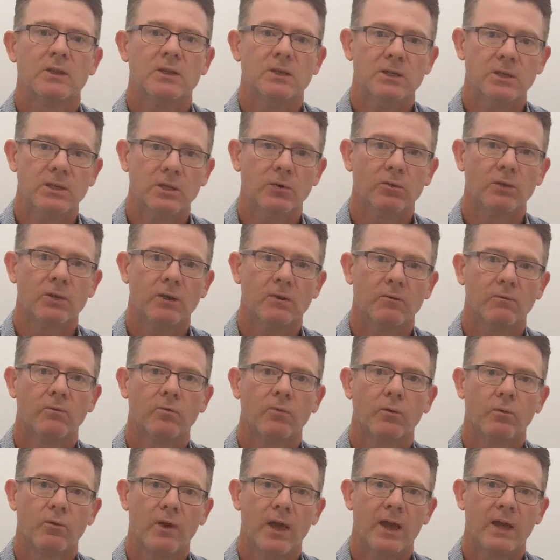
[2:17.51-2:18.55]

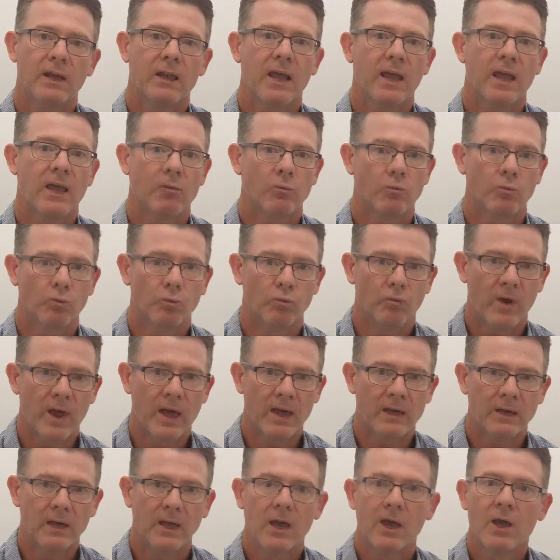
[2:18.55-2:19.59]
near-infrared and
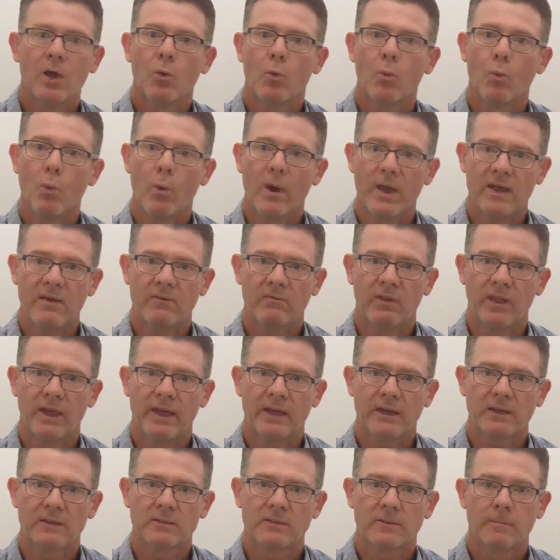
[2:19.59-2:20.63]
red
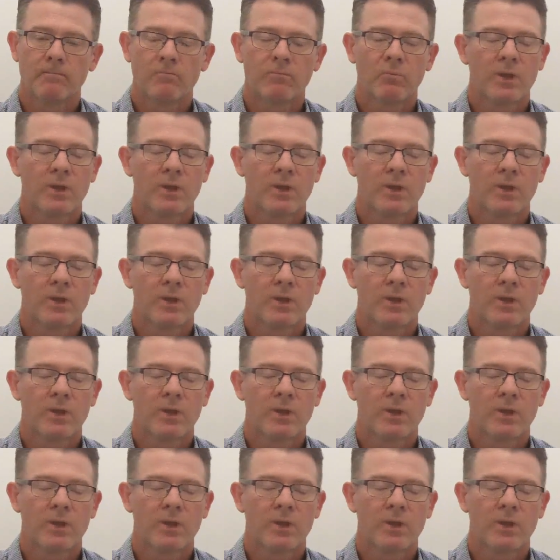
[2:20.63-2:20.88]
wavelengths.